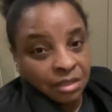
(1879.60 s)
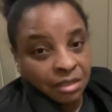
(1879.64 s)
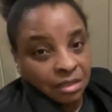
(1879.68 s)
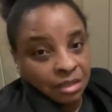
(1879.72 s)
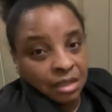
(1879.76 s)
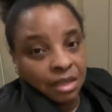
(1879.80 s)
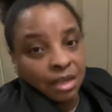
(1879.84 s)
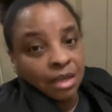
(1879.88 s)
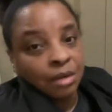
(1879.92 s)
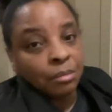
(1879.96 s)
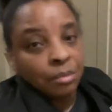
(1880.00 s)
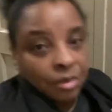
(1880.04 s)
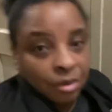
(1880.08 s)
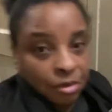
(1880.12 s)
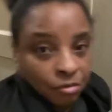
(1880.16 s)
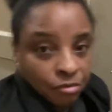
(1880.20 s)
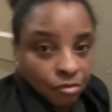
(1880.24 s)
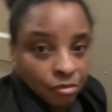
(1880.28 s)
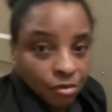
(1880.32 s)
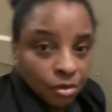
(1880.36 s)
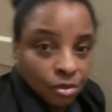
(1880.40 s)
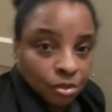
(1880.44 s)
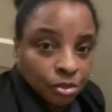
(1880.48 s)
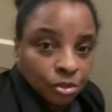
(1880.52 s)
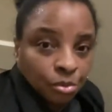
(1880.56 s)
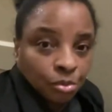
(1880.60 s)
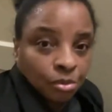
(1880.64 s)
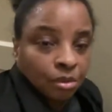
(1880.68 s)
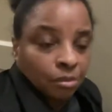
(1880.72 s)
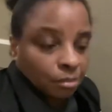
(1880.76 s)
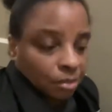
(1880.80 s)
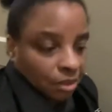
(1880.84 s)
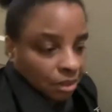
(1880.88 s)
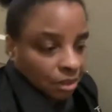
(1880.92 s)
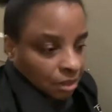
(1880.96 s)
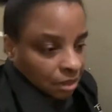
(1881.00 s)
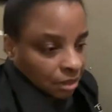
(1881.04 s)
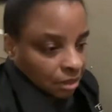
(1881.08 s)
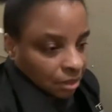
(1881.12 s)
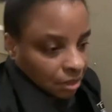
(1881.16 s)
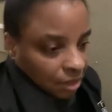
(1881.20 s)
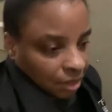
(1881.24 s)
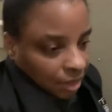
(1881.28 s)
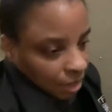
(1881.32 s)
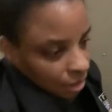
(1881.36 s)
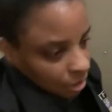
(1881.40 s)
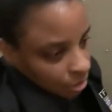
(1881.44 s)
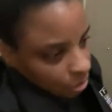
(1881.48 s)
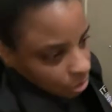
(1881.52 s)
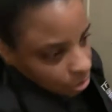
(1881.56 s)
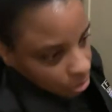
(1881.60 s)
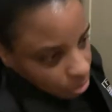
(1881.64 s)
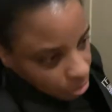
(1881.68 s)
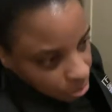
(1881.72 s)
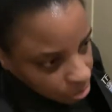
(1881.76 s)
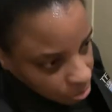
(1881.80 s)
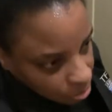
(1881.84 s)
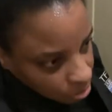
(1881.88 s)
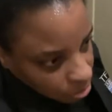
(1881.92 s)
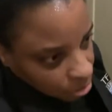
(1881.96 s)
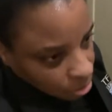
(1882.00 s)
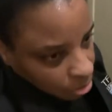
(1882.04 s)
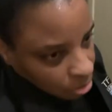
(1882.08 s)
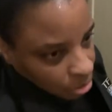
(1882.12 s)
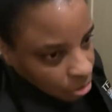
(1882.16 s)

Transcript: they'll be the first one, because they know